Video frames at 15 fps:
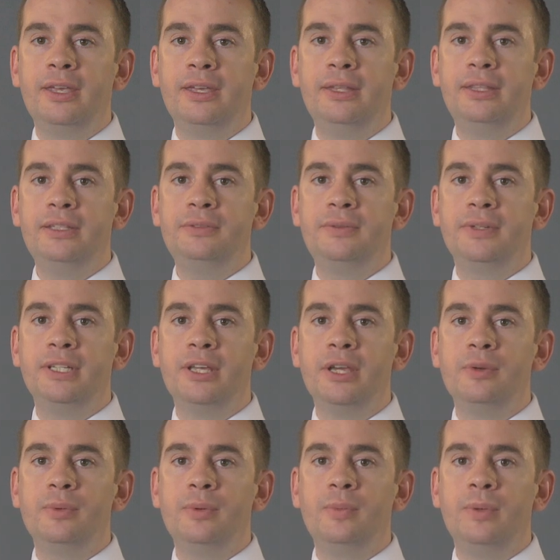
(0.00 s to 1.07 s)
In this
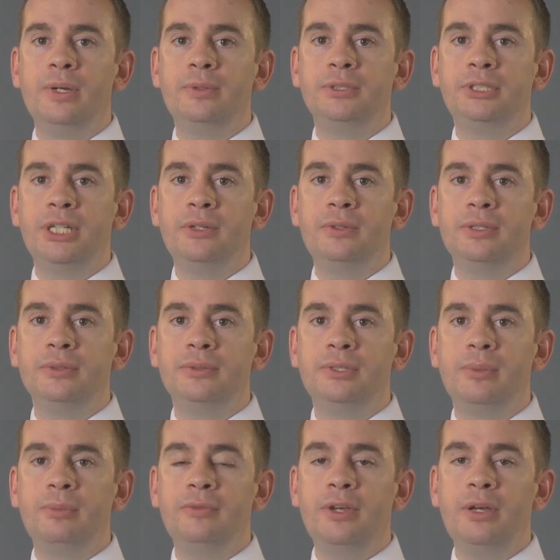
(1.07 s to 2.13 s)
video, we will show you
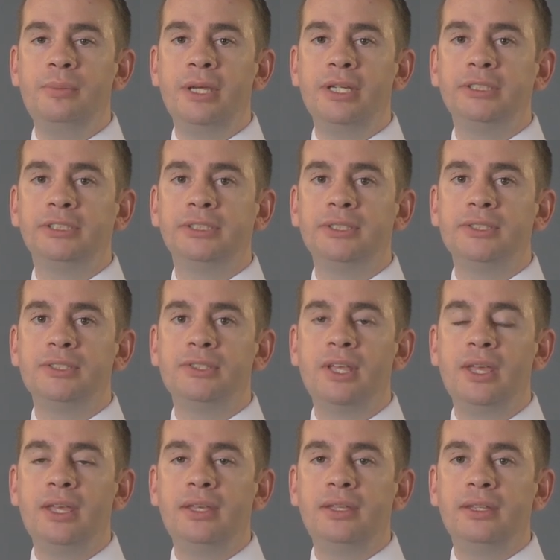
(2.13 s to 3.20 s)
some of our patients
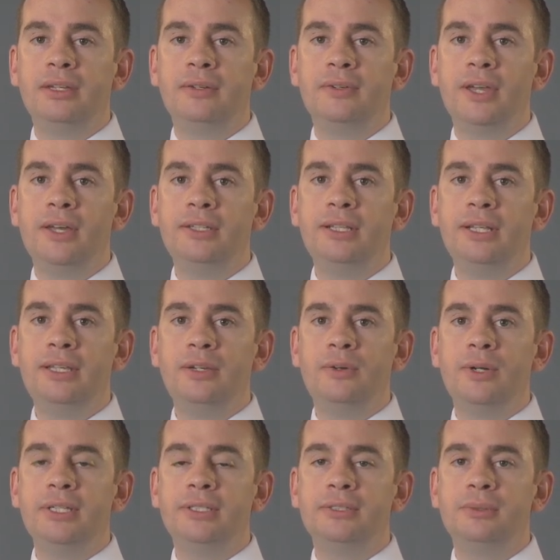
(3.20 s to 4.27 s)
that have kindly
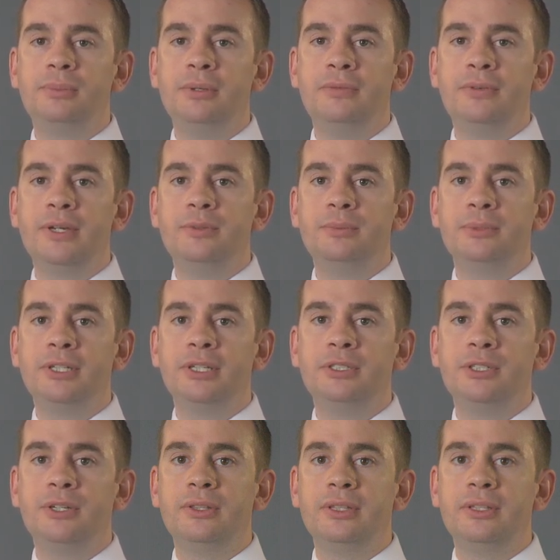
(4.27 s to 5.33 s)
agreed to be filmed
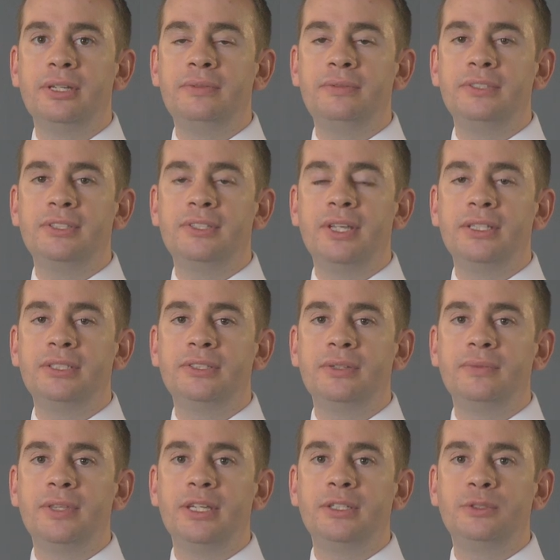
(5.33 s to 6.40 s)
during the different stages
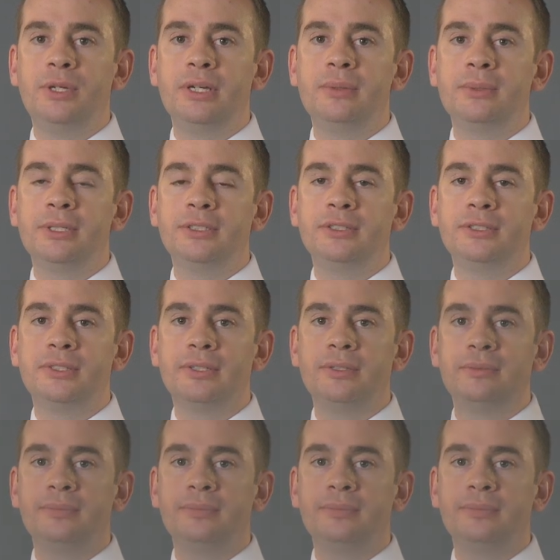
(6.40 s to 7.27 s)
of their treatment.